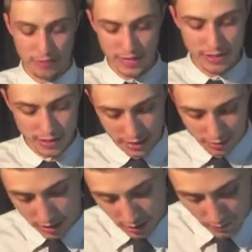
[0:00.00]

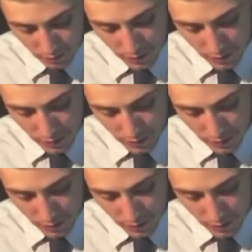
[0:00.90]
Fantastic.